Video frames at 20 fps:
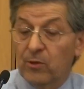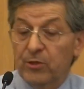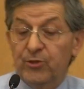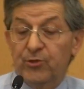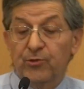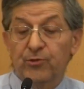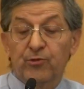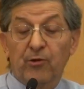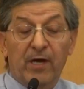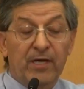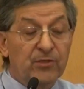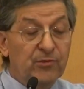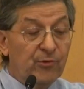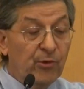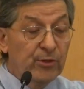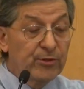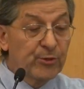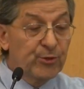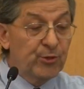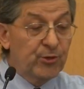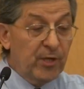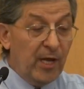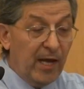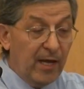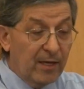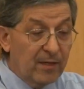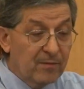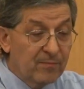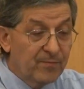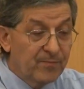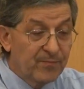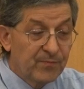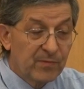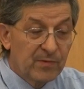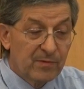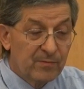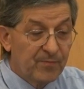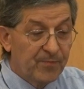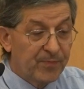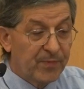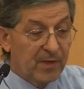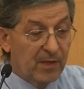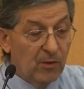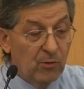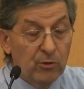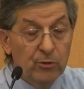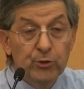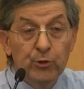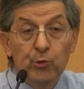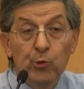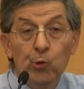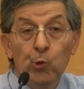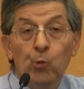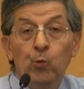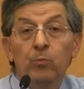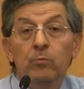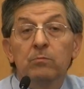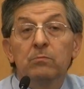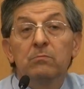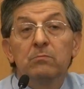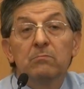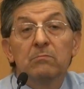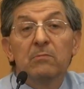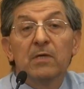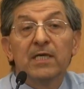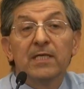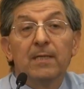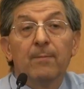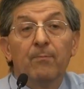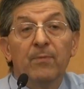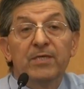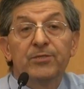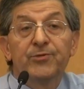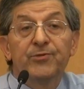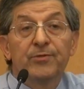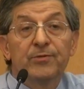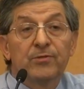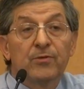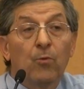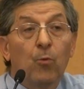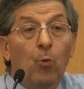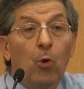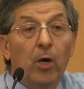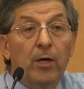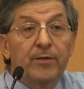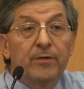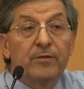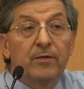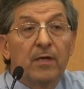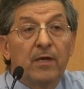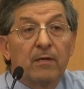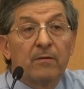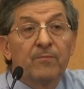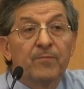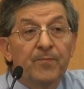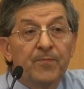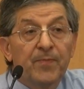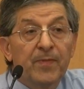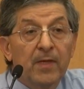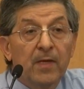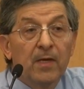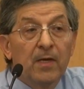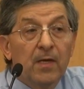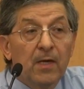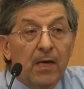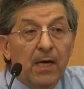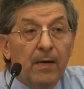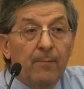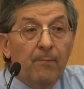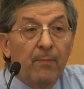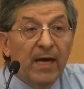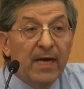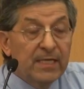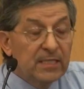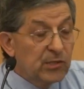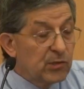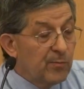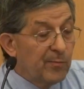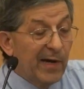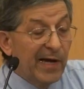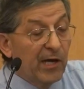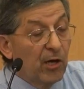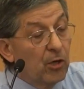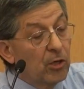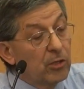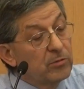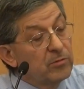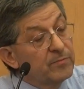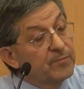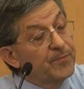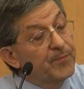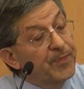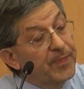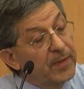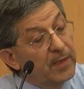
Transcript: was to try to understand who's who in the business of water there. And based on my own